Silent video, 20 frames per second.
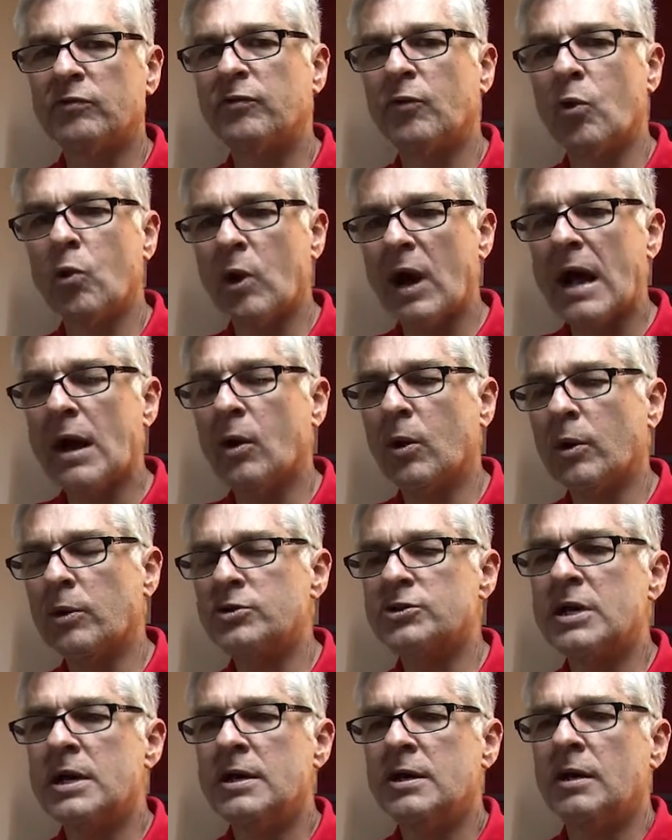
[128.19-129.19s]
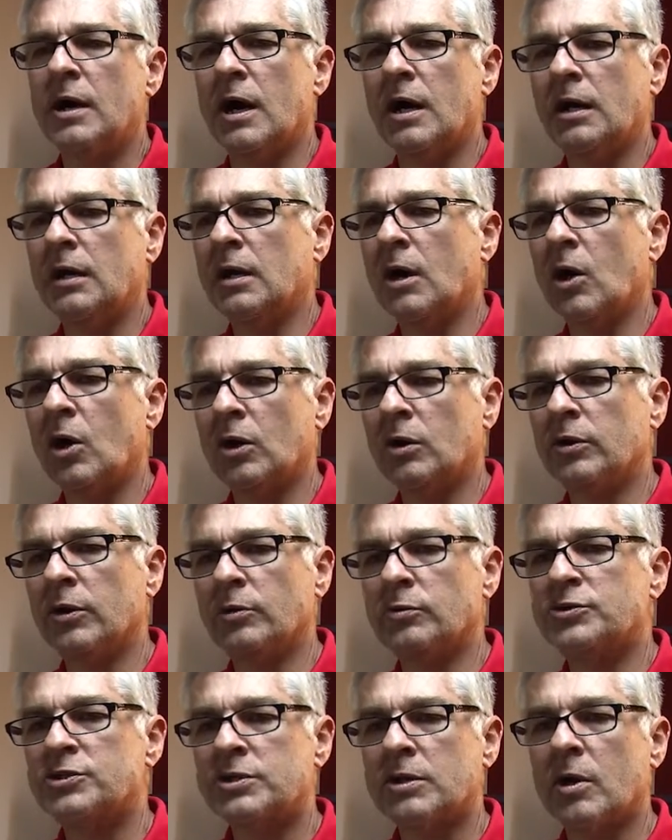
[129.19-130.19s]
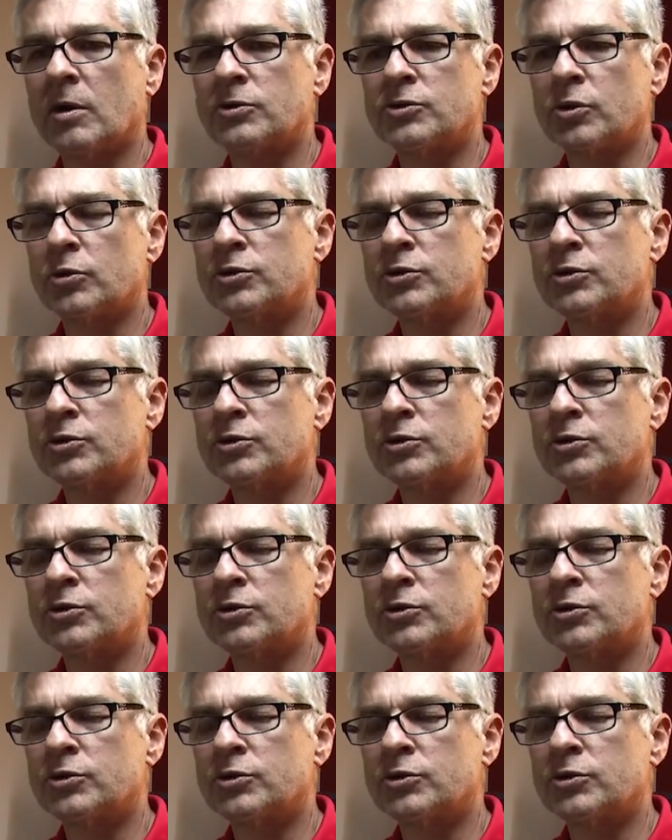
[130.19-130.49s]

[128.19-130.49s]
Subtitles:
4 hours, all of those starts